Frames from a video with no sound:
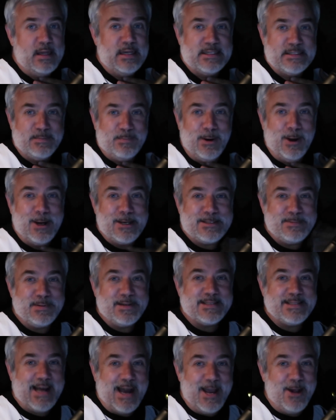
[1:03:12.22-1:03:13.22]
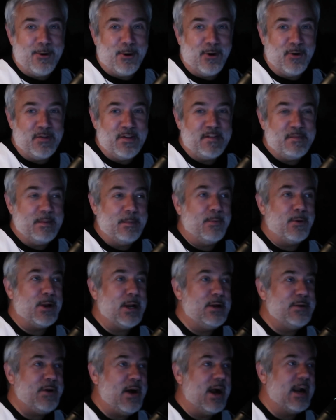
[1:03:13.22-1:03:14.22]
these books because I had heard these people
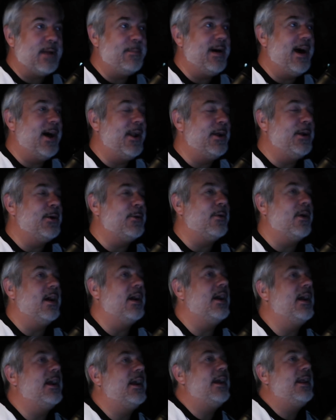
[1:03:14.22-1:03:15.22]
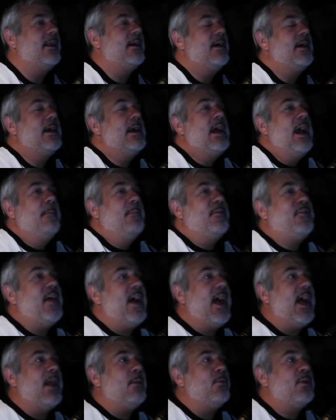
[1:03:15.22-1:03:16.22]
go talk about it, right? But
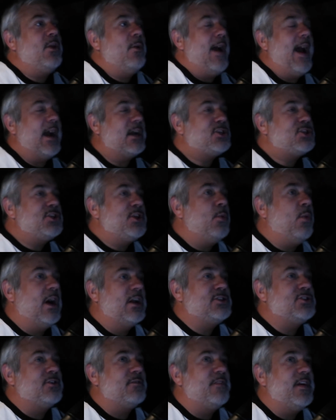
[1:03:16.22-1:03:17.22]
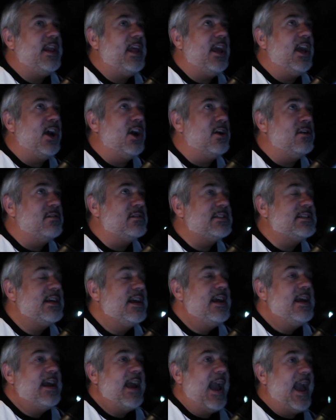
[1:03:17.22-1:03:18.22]
then when you actually watch their videos,
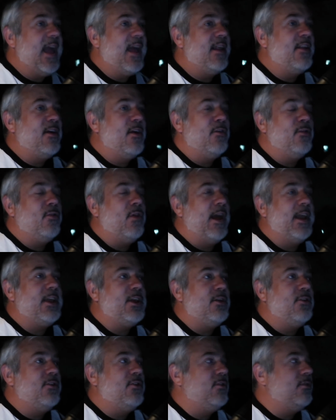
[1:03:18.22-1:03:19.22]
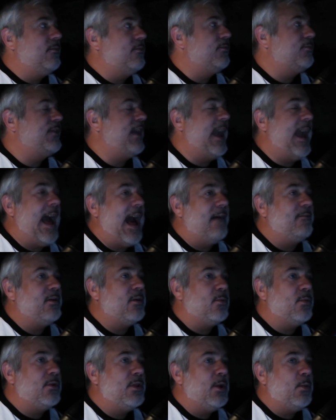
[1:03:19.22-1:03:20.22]
and like they
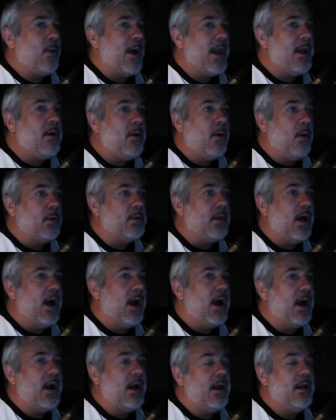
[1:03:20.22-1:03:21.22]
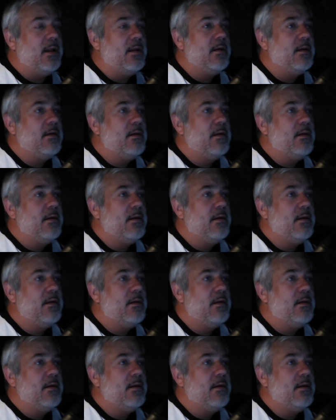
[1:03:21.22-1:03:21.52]
haven't really read a whole lot.